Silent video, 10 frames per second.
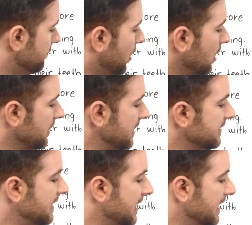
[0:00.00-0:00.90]
park
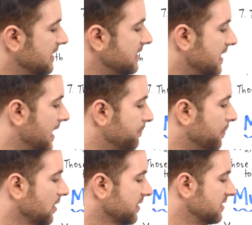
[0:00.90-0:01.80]
in the handicap
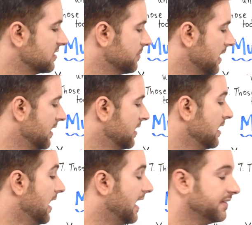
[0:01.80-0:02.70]
parking spot
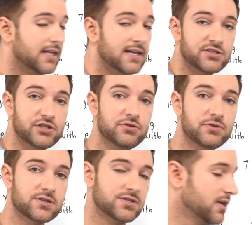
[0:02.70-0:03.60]
unless you
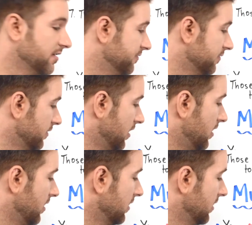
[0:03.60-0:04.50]
yourself
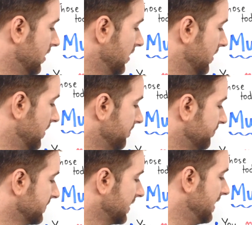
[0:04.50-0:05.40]
are
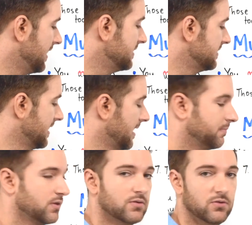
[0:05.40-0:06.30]

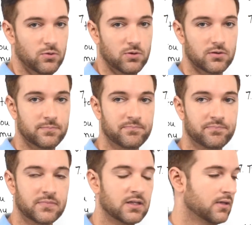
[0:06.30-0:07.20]
handicapped or
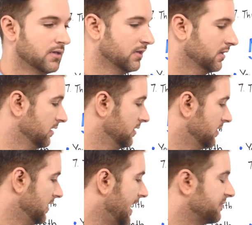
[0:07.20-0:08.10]

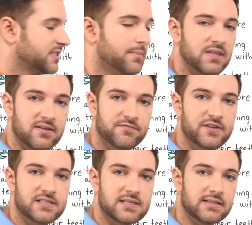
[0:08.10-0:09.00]
have something
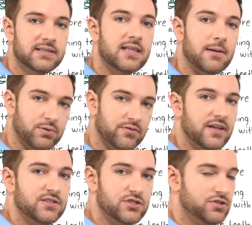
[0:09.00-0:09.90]
physically that
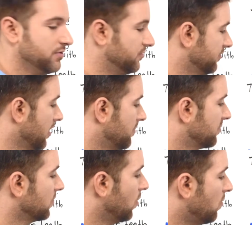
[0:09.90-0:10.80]
prevents you from
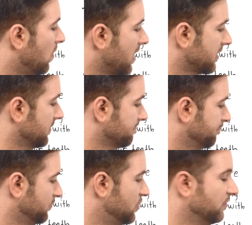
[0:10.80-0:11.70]
walking
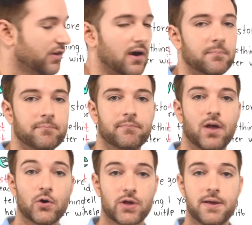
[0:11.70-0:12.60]
too far.
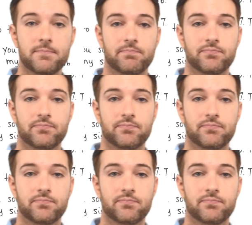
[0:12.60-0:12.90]
Okay?